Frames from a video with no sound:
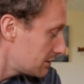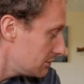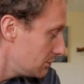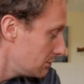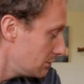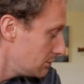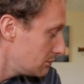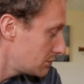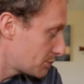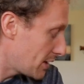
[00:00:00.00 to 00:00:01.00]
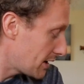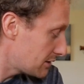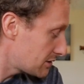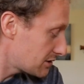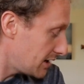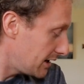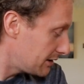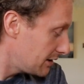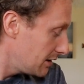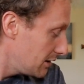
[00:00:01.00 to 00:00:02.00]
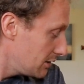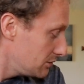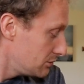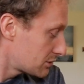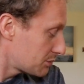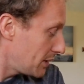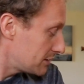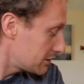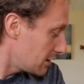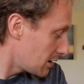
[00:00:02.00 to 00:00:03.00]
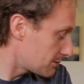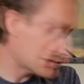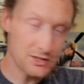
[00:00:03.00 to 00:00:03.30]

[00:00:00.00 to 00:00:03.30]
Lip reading: new springs, it's had new suspension arms,